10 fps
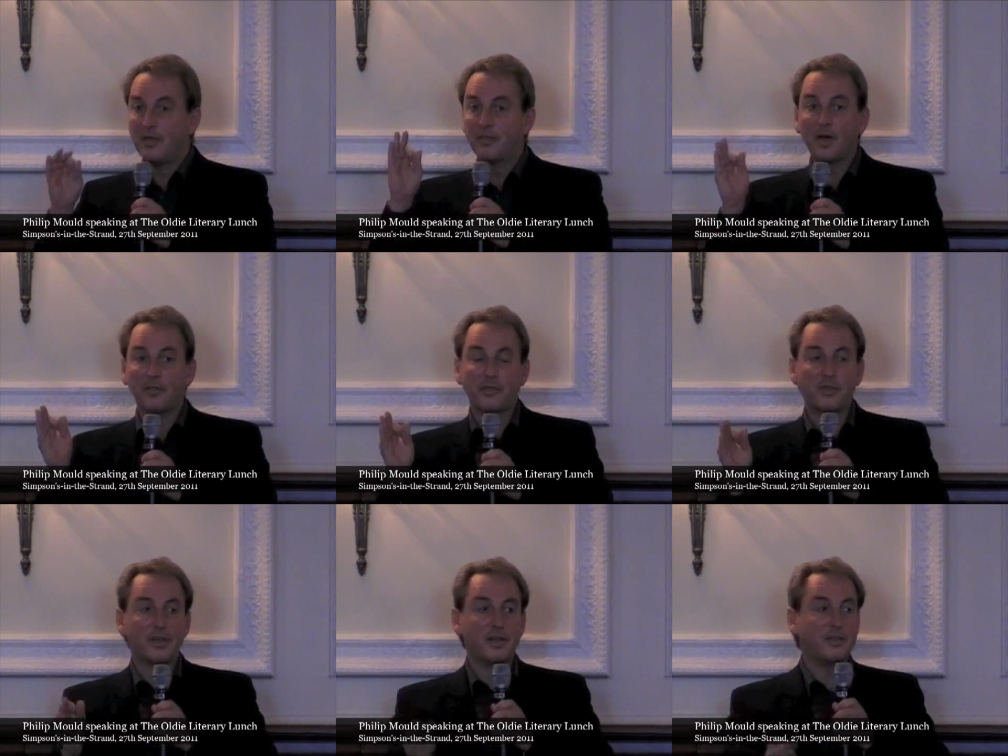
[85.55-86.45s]
The other
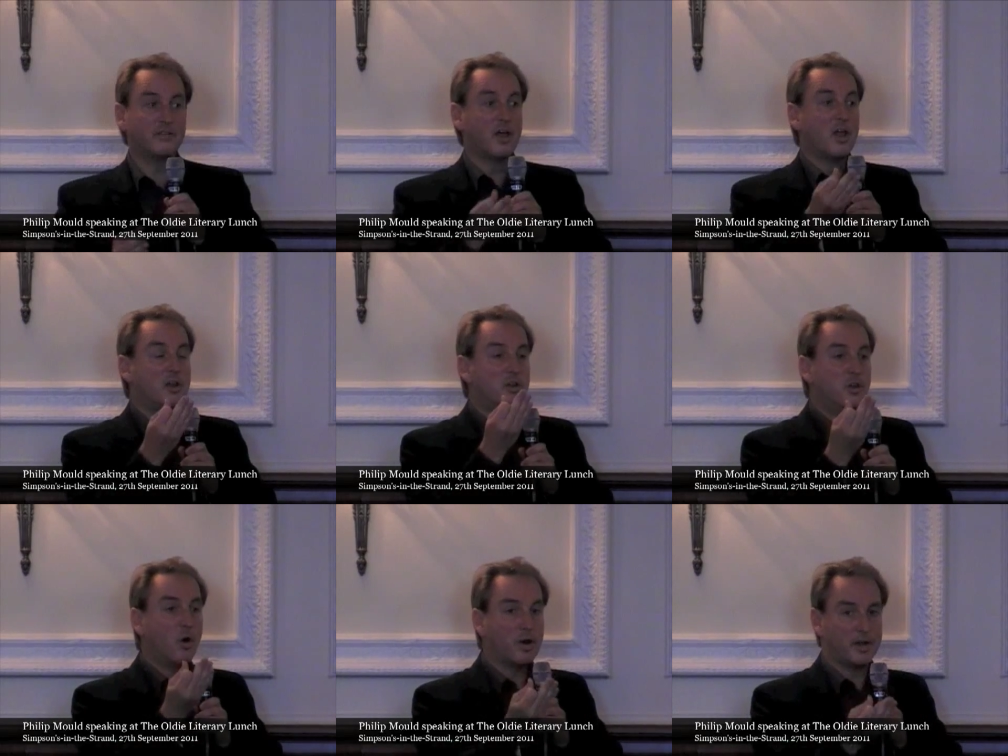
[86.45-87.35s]
thing is,
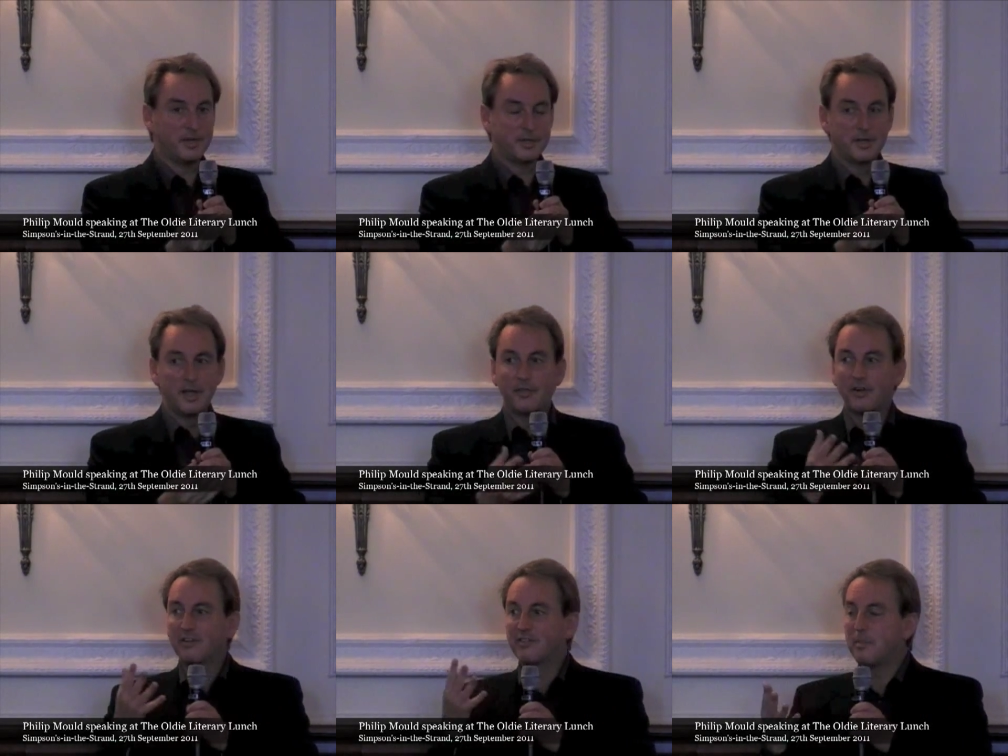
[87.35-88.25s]
knowledge. There
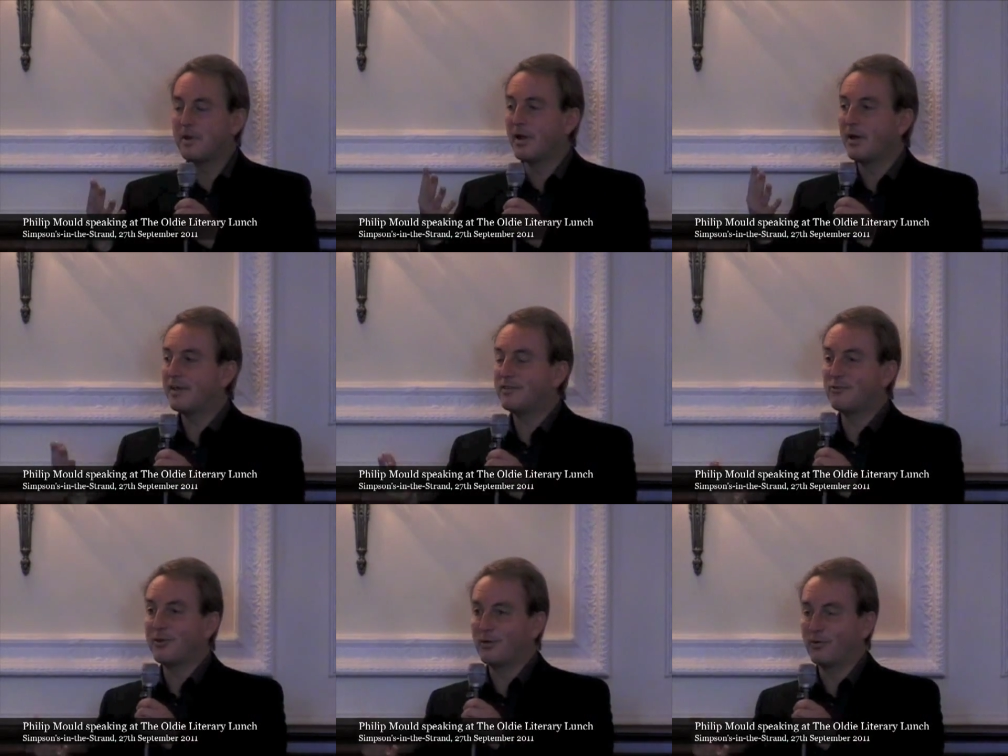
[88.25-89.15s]
are so many art
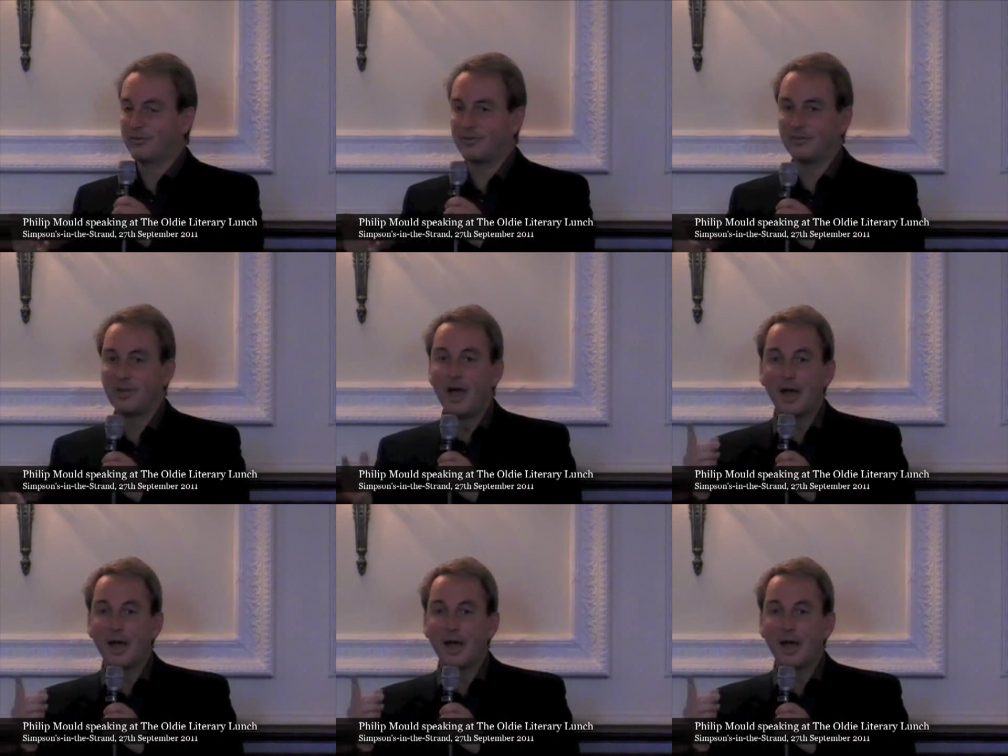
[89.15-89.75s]
history courses.